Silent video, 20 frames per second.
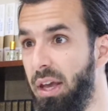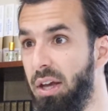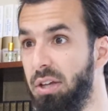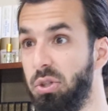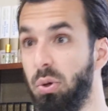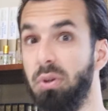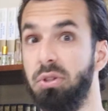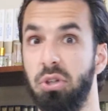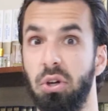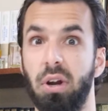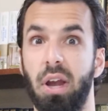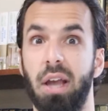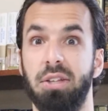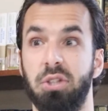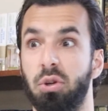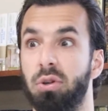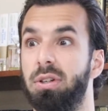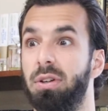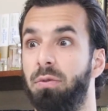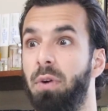So
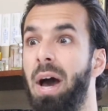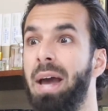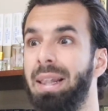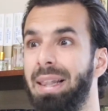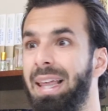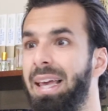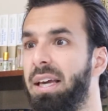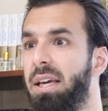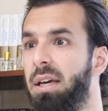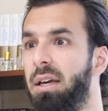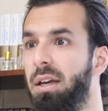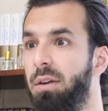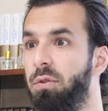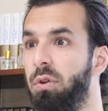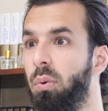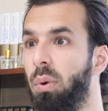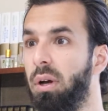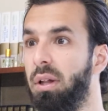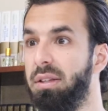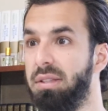it's your divine link, if
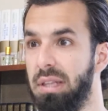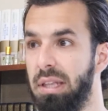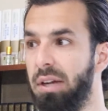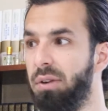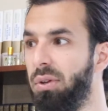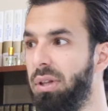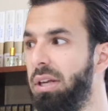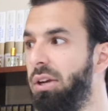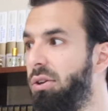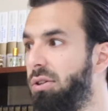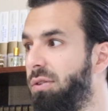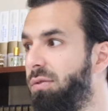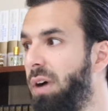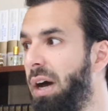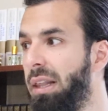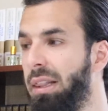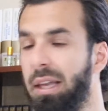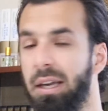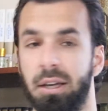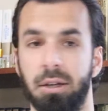you will. It's literally your
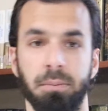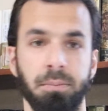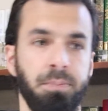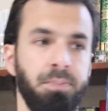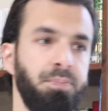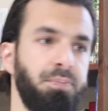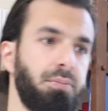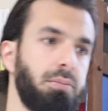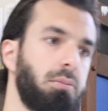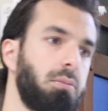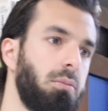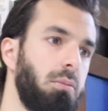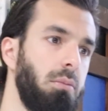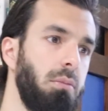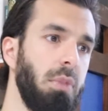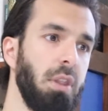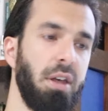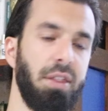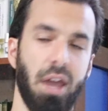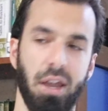divine link,
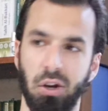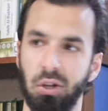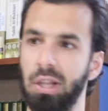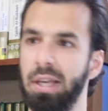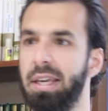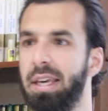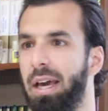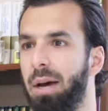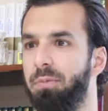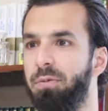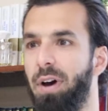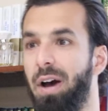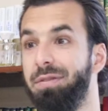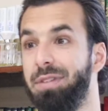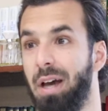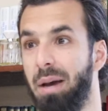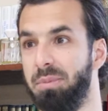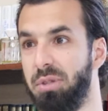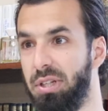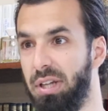that you're linking up five
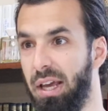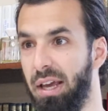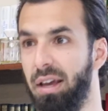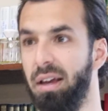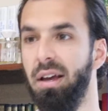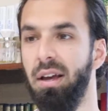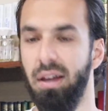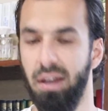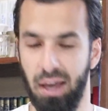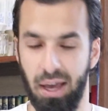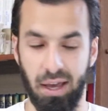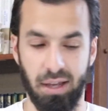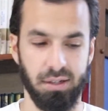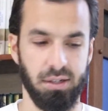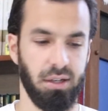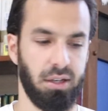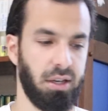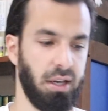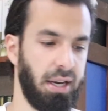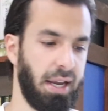times a day
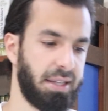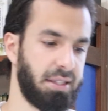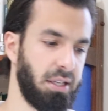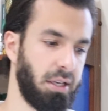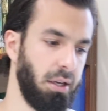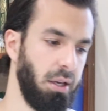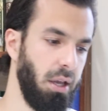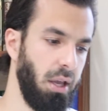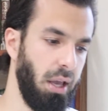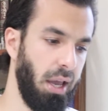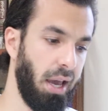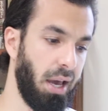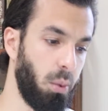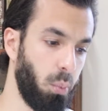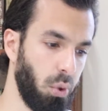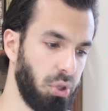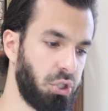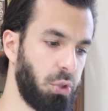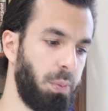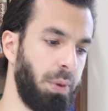and connecting and
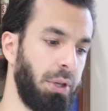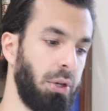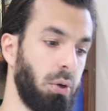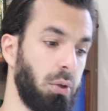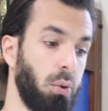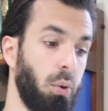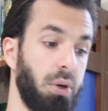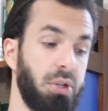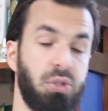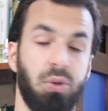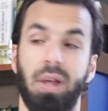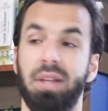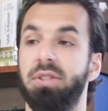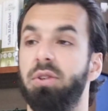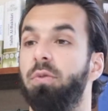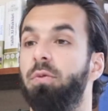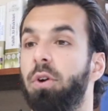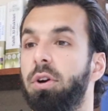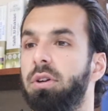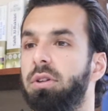worshiping your Lord. So that's
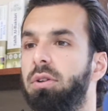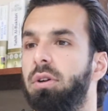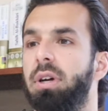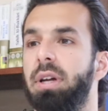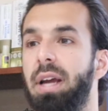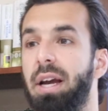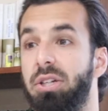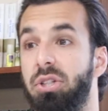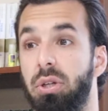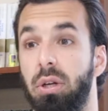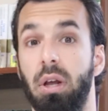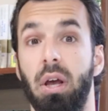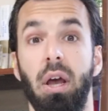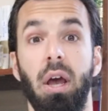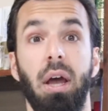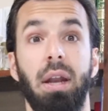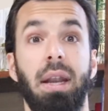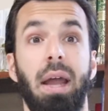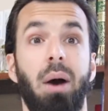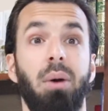your vertical connection.
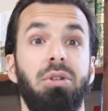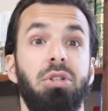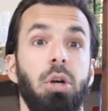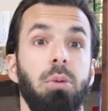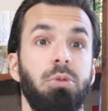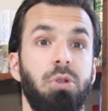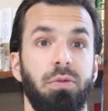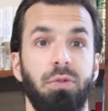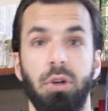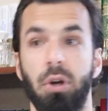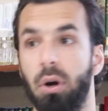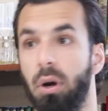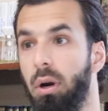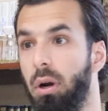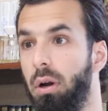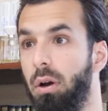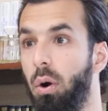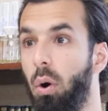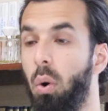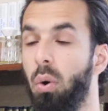Now, in terms of
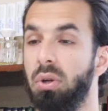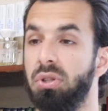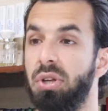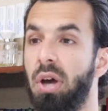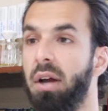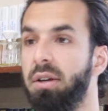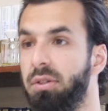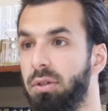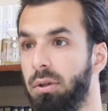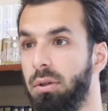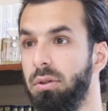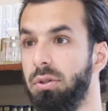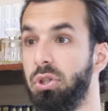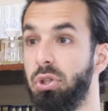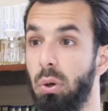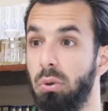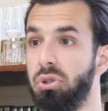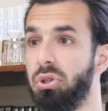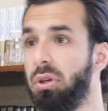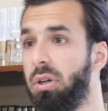your horizontal
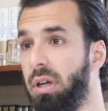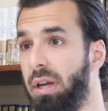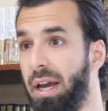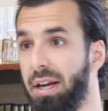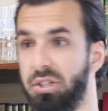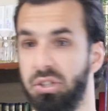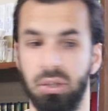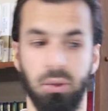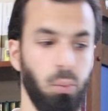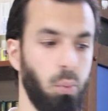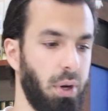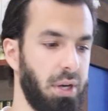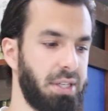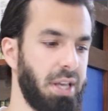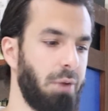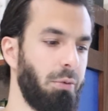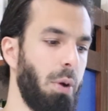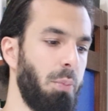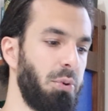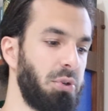social connection, what is
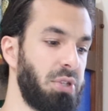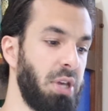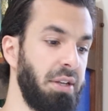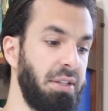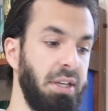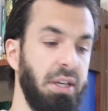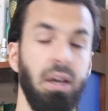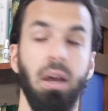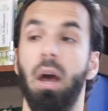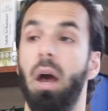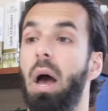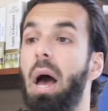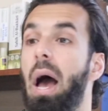that representing?